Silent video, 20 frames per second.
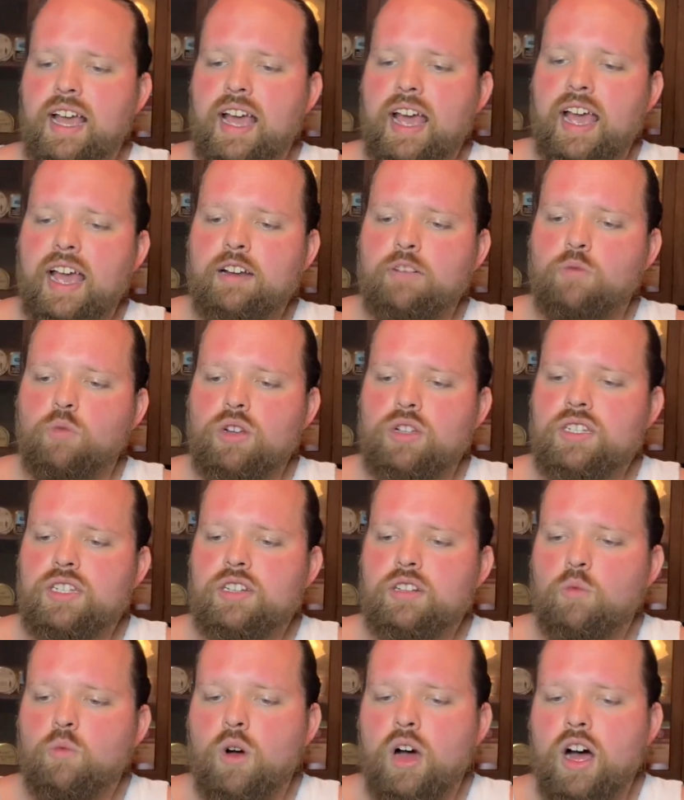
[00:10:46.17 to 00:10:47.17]
And once
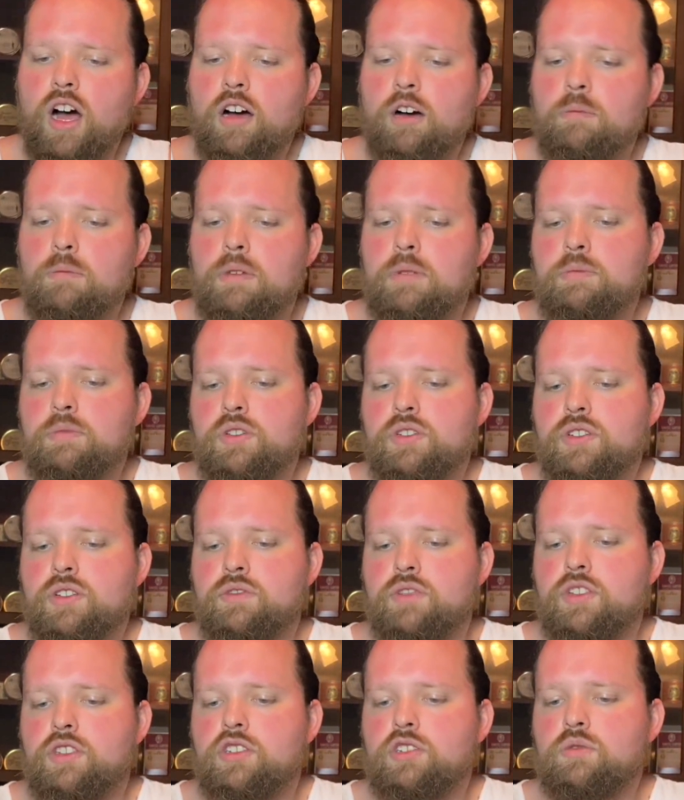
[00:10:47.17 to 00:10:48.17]
in a while, members
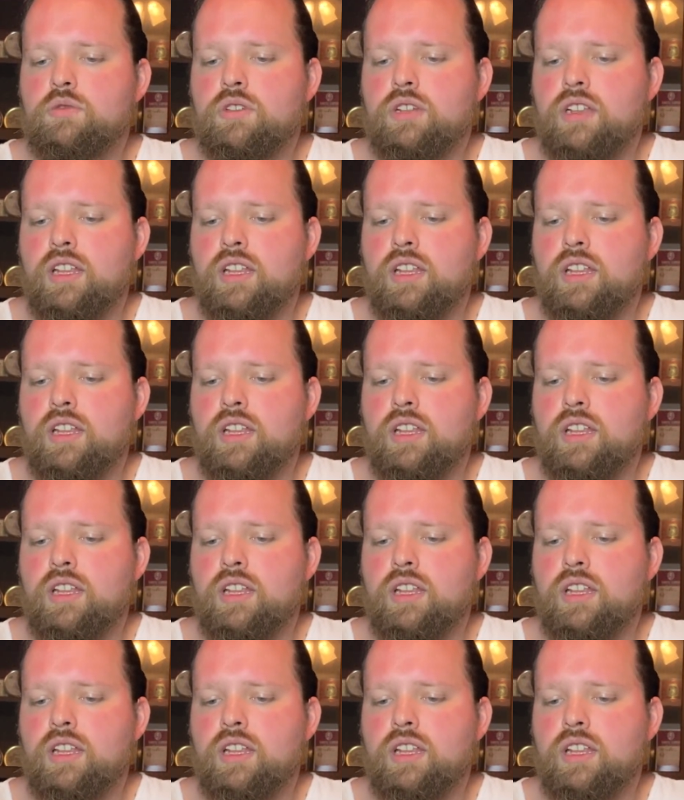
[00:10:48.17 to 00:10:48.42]
of the Took